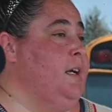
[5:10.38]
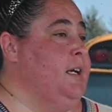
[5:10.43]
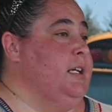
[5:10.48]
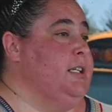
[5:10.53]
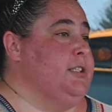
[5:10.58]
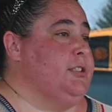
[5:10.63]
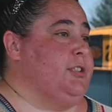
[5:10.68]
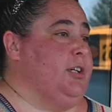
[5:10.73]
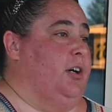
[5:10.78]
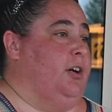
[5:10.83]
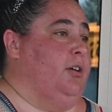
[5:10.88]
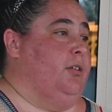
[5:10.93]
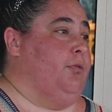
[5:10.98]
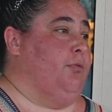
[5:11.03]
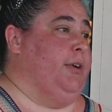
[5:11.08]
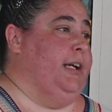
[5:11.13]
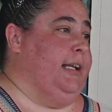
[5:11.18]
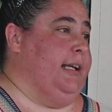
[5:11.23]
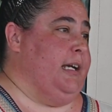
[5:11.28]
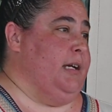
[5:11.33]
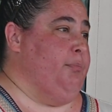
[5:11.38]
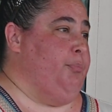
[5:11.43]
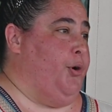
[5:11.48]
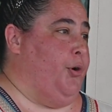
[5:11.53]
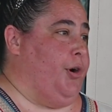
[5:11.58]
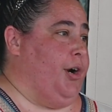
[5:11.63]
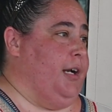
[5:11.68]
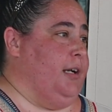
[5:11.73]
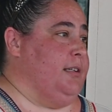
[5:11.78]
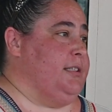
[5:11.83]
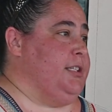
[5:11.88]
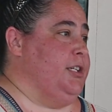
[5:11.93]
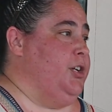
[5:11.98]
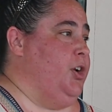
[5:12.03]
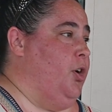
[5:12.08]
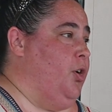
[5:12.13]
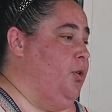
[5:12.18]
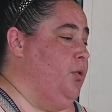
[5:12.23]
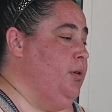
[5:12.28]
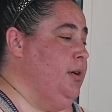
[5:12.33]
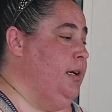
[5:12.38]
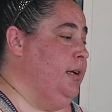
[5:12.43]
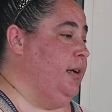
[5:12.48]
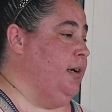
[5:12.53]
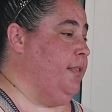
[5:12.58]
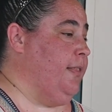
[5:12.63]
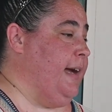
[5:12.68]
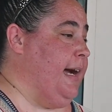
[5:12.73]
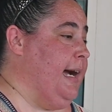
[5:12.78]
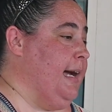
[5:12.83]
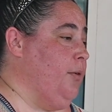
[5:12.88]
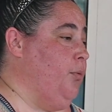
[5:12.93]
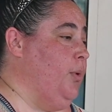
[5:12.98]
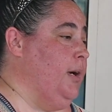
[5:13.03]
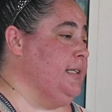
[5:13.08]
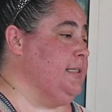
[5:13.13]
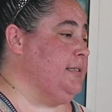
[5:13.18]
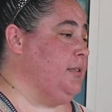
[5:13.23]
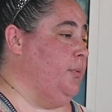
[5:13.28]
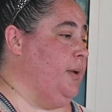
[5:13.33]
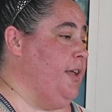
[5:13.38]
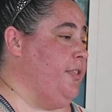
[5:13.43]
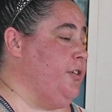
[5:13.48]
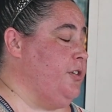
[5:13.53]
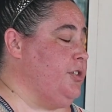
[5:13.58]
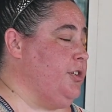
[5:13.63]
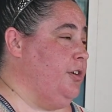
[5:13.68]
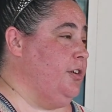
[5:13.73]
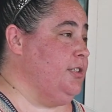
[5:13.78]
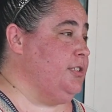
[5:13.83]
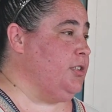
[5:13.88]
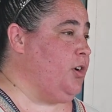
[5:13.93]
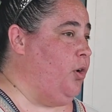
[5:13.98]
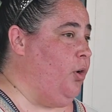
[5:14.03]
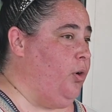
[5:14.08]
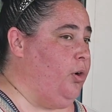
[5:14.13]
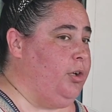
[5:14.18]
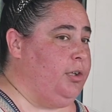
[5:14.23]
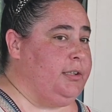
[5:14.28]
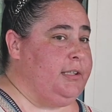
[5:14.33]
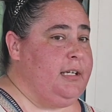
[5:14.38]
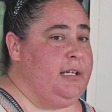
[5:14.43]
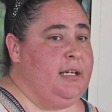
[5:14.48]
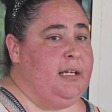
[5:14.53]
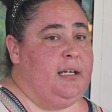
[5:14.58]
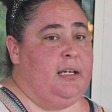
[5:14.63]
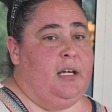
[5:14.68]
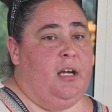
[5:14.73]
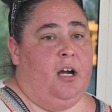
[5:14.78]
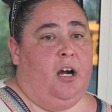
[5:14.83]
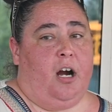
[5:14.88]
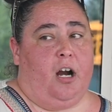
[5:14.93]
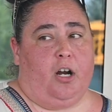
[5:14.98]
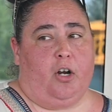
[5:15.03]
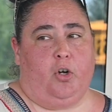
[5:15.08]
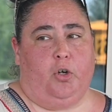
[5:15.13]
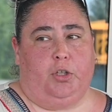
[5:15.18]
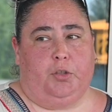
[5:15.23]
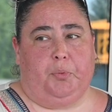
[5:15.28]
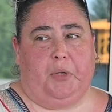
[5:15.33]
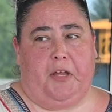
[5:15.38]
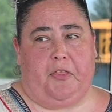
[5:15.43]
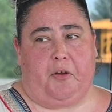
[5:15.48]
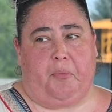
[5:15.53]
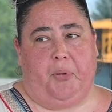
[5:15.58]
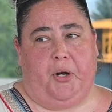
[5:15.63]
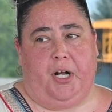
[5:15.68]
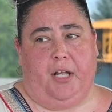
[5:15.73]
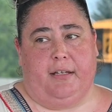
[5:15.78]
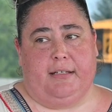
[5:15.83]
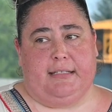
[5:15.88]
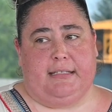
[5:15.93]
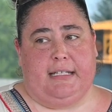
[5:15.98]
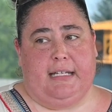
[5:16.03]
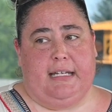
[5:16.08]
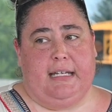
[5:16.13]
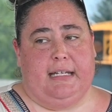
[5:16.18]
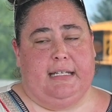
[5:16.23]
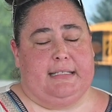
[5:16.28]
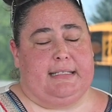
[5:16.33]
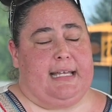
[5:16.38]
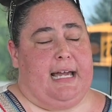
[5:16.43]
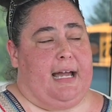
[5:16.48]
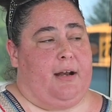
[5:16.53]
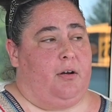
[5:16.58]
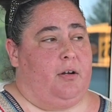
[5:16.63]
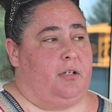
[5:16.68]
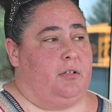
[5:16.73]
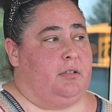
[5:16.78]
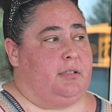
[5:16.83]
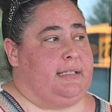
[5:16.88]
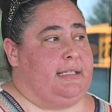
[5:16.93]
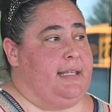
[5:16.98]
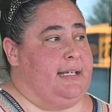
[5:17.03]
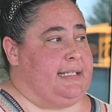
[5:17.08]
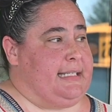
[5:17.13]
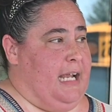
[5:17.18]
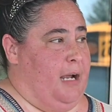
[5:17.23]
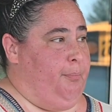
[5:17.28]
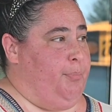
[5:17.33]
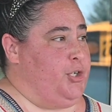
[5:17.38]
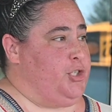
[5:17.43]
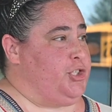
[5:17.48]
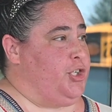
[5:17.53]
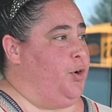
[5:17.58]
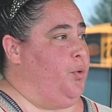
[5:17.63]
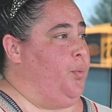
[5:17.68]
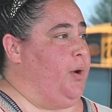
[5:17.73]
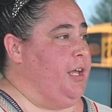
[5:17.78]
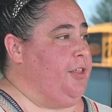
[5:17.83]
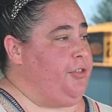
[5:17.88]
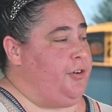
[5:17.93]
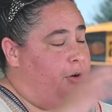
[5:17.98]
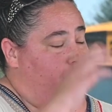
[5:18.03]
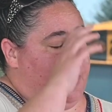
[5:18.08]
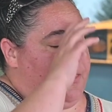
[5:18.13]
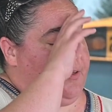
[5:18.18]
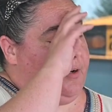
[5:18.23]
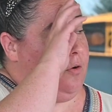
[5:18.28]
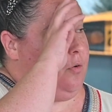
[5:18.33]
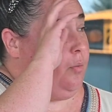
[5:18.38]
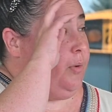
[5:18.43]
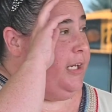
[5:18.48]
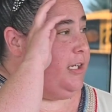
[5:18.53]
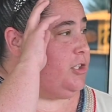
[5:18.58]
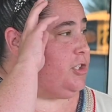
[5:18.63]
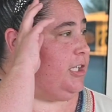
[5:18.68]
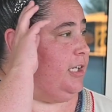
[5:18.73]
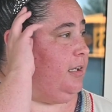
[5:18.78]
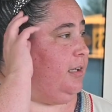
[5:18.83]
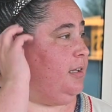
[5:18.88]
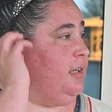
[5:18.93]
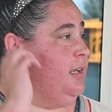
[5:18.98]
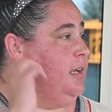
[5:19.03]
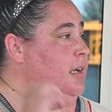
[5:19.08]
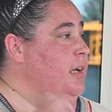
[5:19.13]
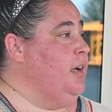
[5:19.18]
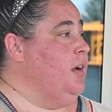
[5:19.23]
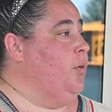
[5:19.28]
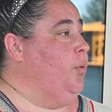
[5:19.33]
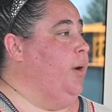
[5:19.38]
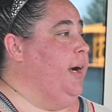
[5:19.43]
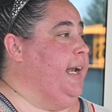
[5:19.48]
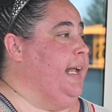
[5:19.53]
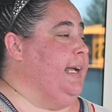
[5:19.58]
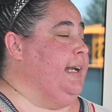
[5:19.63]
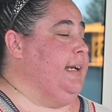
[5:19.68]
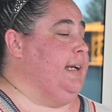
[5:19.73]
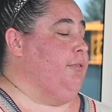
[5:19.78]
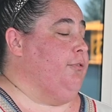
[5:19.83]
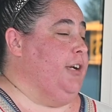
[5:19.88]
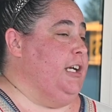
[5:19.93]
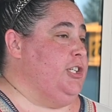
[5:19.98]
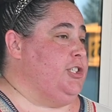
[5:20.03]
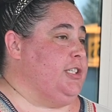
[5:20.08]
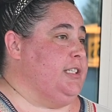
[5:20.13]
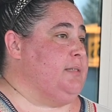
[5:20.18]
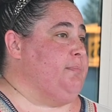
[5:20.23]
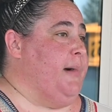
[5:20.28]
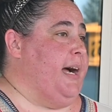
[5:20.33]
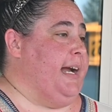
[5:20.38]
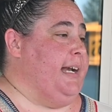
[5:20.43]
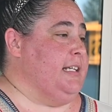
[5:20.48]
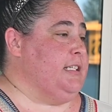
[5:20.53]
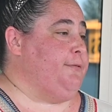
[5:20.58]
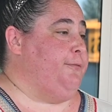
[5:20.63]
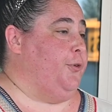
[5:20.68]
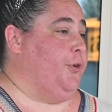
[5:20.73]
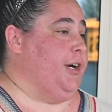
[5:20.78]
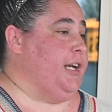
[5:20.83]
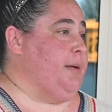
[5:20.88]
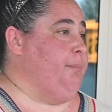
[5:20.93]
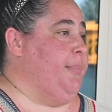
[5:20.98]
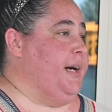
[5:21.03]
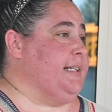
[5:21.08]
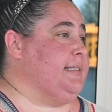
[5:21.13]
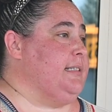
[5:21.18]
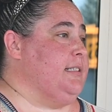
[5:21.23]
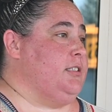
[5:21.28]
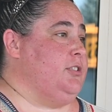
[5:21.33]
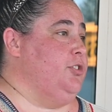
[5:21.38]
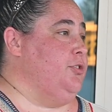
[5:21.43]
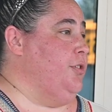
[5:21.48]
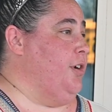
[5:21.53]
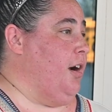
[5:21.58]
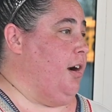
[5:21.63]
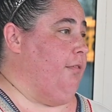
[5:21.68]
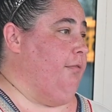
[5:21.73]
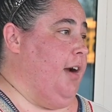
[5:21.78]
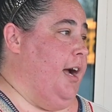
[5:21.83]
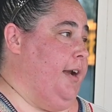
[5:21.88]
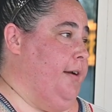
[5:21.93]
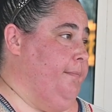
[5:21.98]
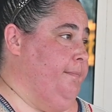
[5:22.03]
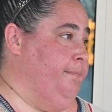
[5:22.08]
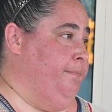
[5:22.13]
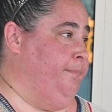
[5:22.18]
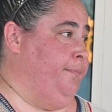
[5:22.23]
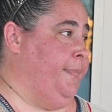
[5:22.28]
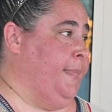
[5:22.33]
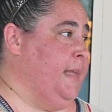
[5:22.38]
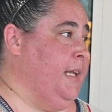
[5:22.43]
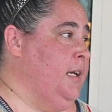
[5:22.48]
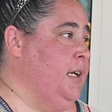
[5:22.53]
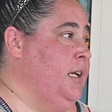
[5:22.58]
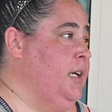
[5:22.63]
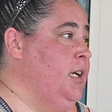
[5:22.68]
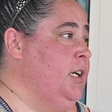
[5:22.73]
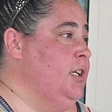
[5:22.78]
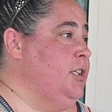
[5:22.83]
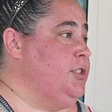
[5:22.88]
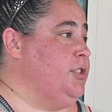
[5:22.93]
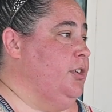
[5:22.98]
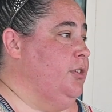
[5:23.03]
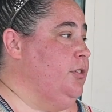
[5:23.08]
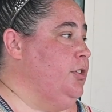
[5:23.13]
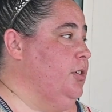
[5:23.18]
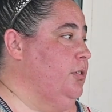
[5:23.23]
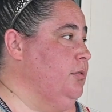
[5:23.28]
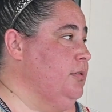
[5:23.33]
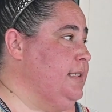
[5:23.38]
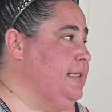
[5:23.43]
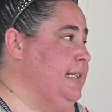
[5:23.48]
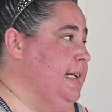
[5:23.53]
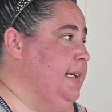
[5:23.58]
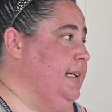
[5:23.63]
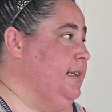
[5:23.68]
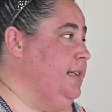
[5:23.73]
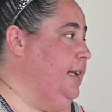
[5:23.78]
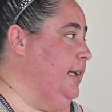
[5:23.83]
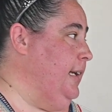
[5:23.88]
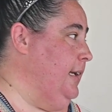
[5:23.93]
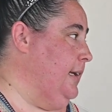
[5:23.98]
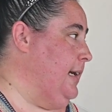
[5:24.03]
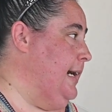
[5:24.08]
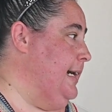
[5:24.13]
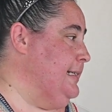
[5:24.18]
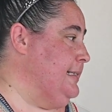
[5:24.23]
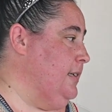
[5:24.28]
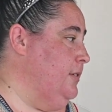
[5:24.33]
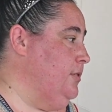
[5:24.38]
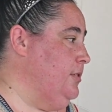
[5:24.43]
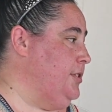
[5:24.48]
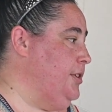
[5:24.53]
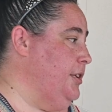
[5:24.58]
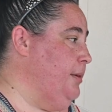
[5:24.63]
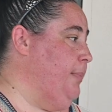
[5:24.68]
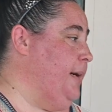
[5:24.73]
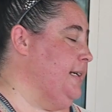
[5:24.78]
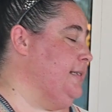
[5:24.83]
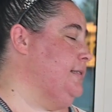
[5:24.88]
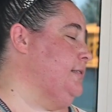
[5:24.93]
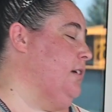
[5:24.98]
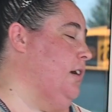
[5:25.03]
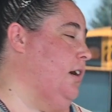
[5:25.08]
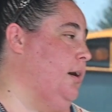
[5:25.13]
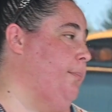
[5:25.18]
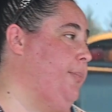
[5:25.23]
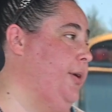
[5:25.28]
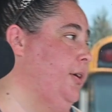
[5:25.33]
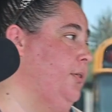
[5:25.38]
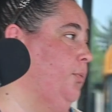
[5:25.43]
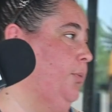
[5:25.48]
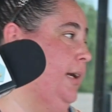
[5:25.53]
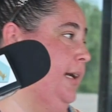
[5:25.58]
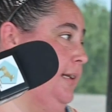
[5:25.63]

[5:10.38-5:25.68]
So really important to know that once the weather turns cold, our cold weather policy is that the temperature with or without wind chill, when it reaches -40, buses do not run. So don't send little guys out to the bus stop when